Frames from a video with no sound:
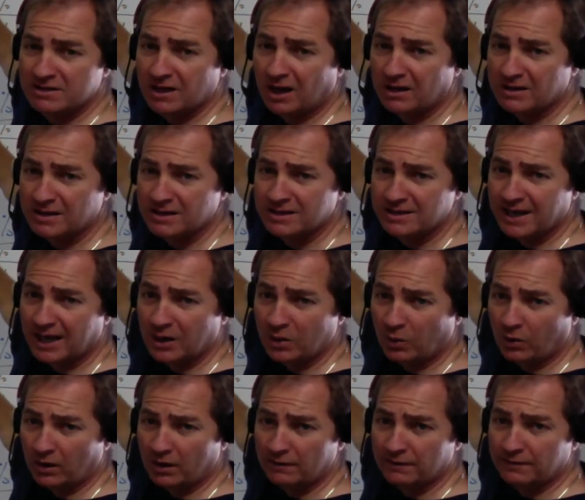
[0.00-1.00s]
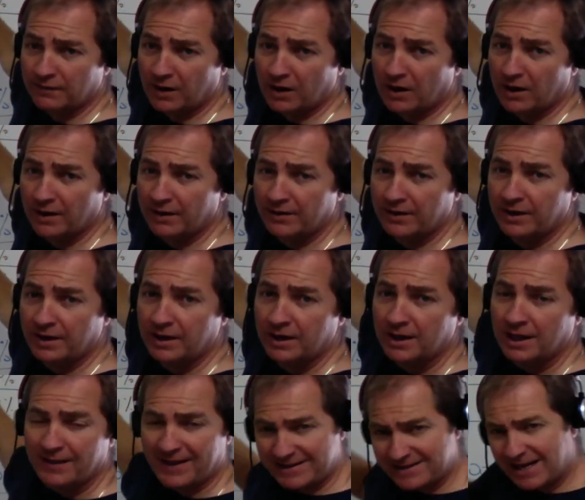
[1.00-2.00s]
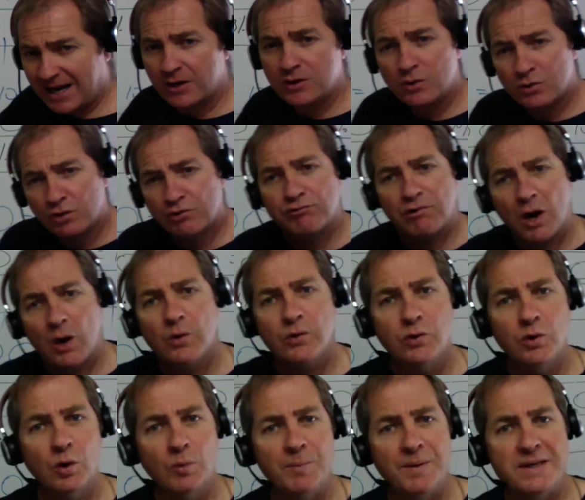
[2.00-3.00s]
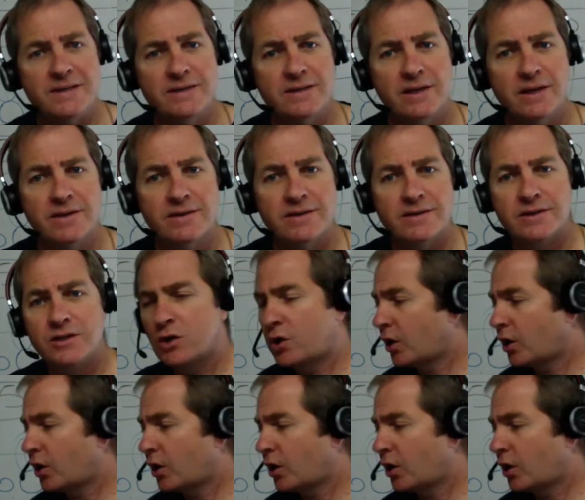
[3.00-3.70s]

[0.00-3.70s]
are starting to get qualified. That's how you grow your business.